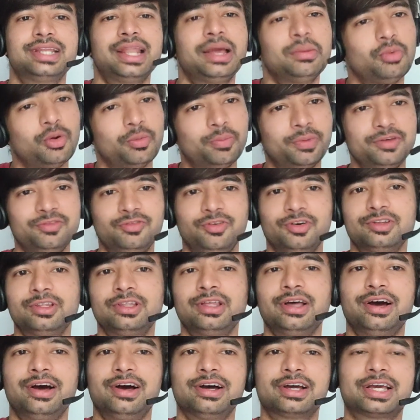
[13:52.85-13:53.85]
I'm open for
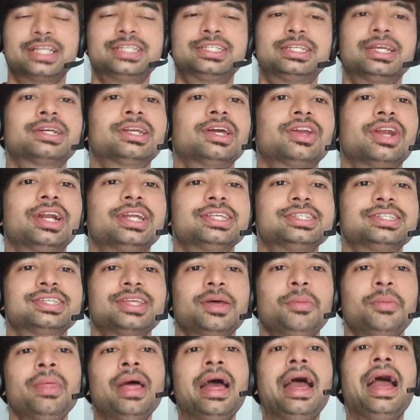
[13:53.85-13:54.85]
constructive
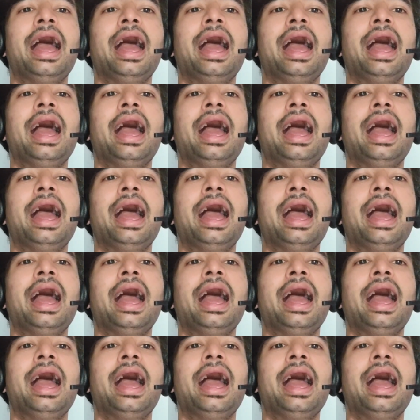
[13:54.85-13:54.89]
criticism.